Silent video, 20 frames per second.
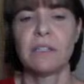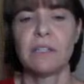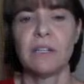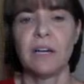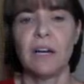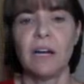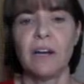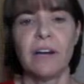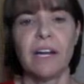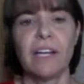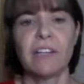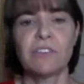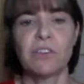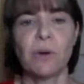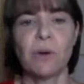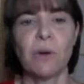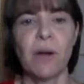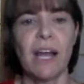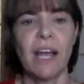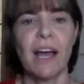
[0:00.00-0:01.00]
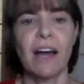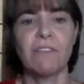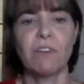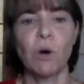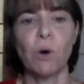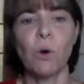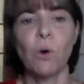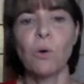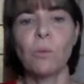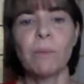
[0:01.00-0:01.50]
All right, so I have a
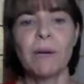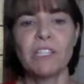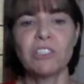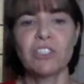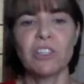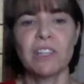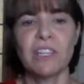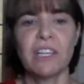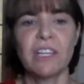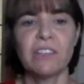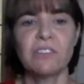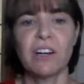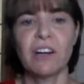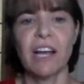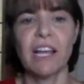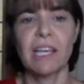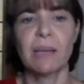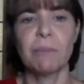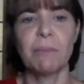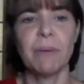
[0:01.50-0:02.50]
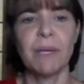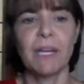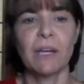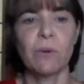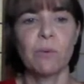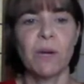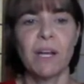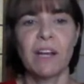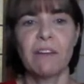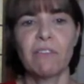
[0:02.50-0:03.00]
whole bunch of things here. I can
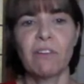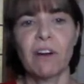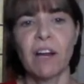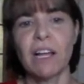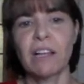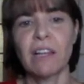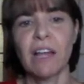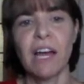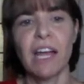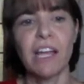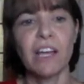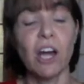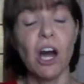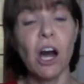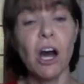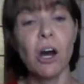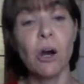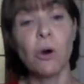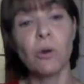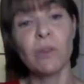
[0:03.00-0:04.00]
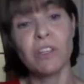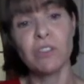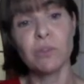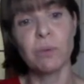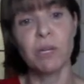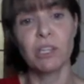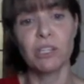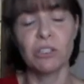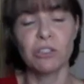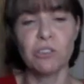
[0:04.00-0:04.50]
pick whatever I like. Oh, this
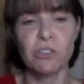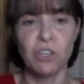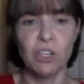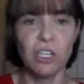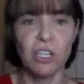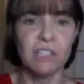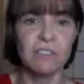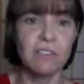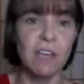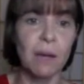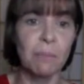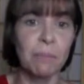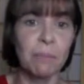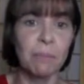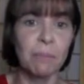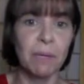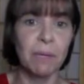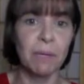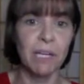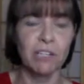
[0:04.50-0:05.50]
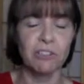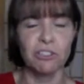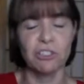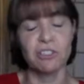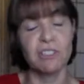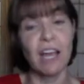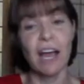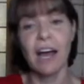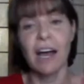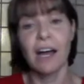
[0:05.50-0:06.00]
one looks good. It's got pictures.
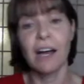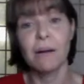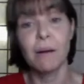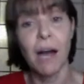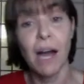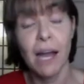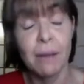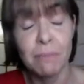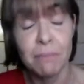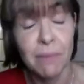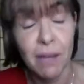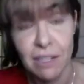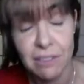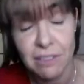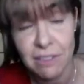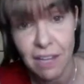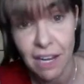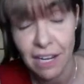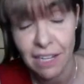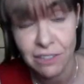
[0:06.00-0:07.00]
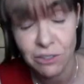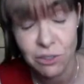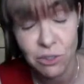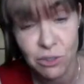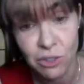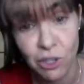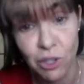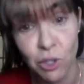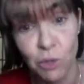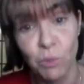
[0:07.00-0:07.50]
I'm not saying this
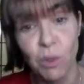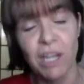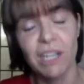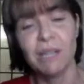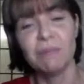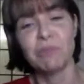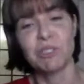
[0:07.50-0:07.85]
is a good one.